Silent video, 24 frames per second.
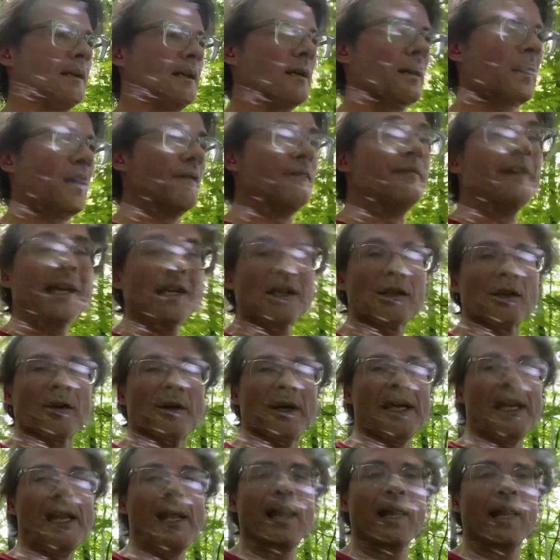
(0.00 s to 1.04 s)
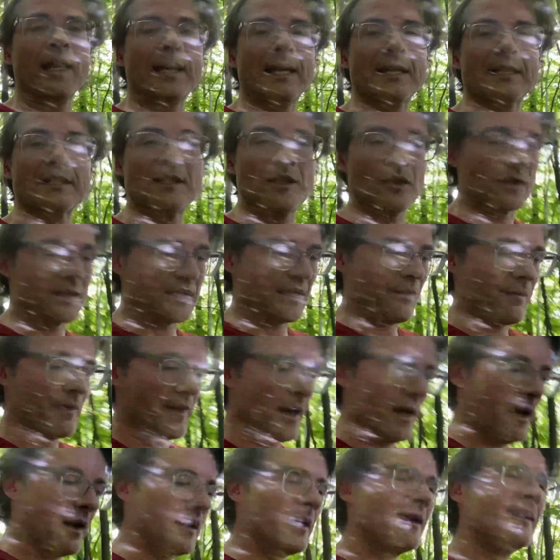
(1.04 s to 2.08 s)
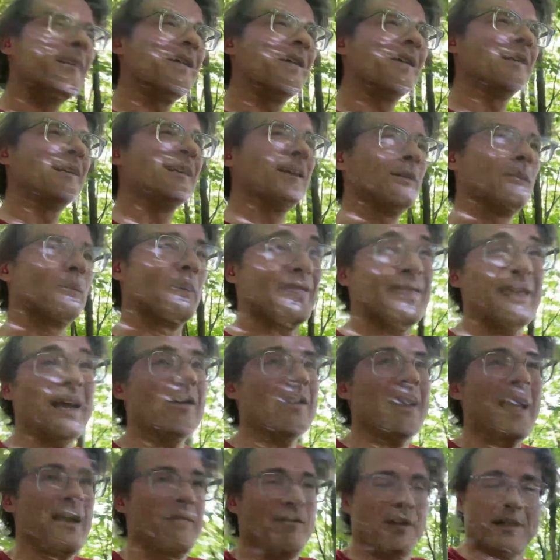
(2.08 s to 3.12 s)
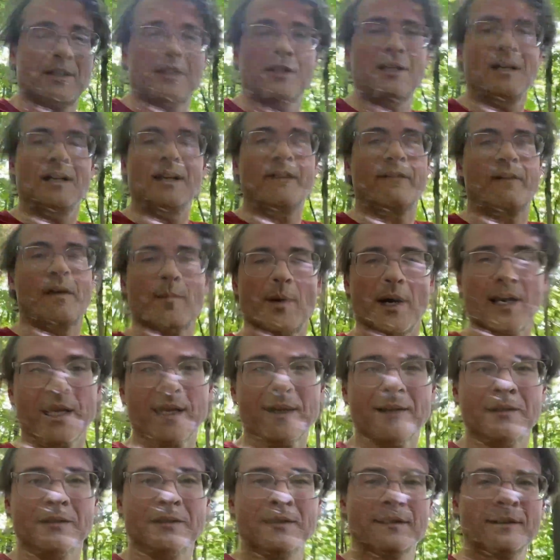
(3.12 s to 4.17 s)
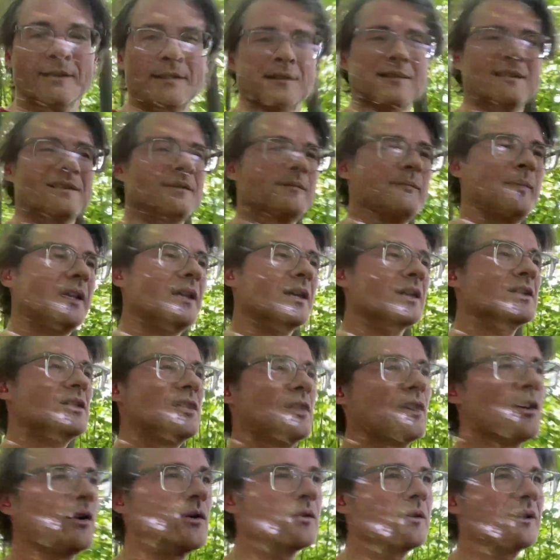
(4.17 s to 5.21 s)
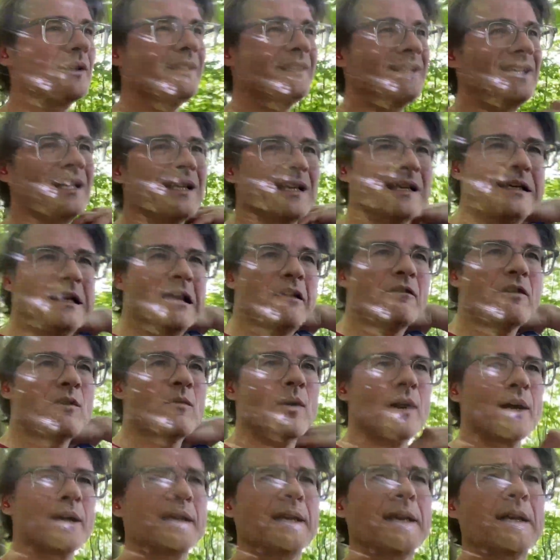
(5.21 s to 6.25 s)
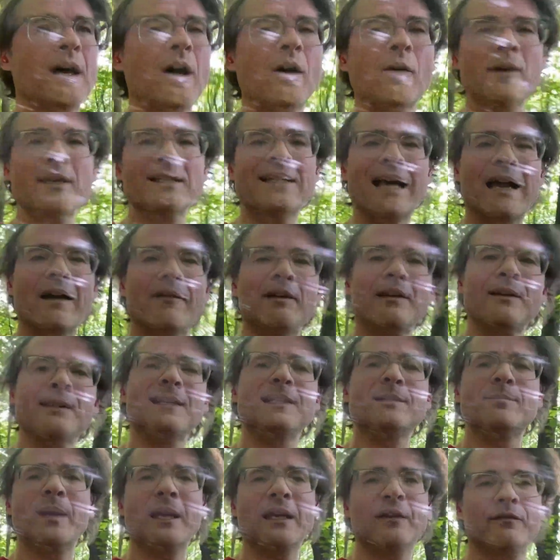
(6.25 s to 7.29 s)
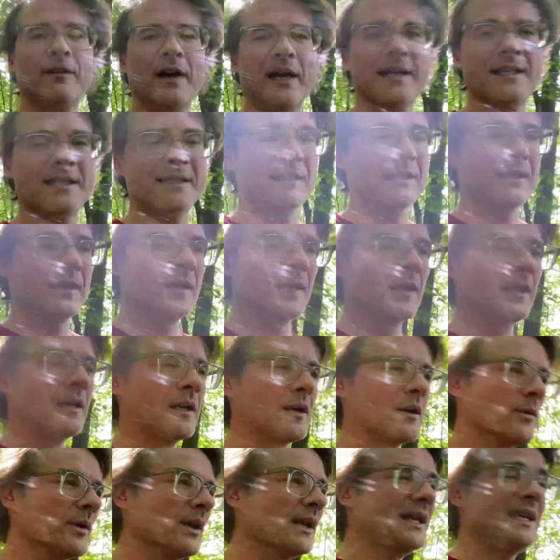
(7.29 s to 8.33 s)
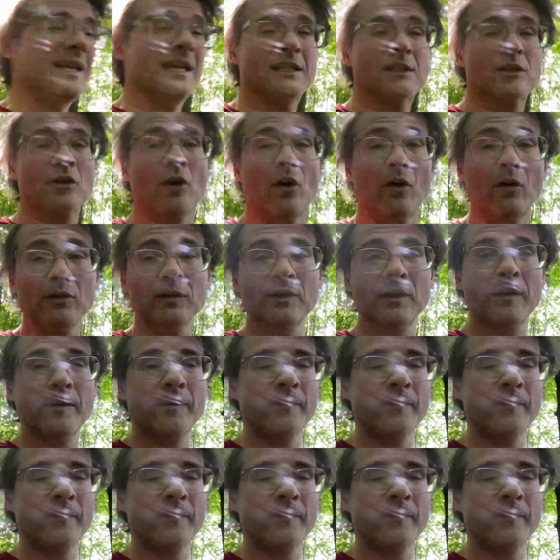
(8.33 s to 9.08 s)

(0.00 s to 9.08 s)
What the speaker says: A victory against Yosefia without having to kill everybody. Because, you know, killing everyone and always having these big fights really gets old.